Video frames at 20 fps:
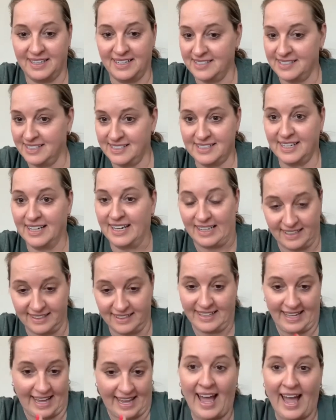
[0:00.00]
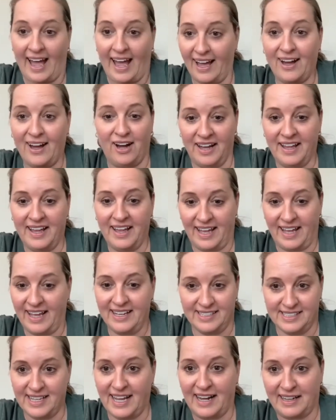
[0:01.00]
because it's like, yeah, it,
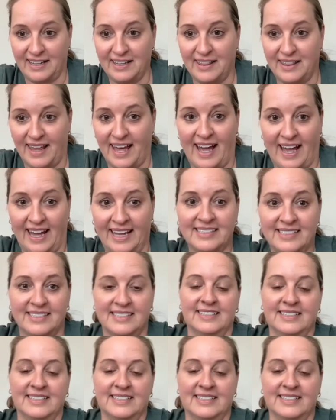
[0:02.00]
exactly that.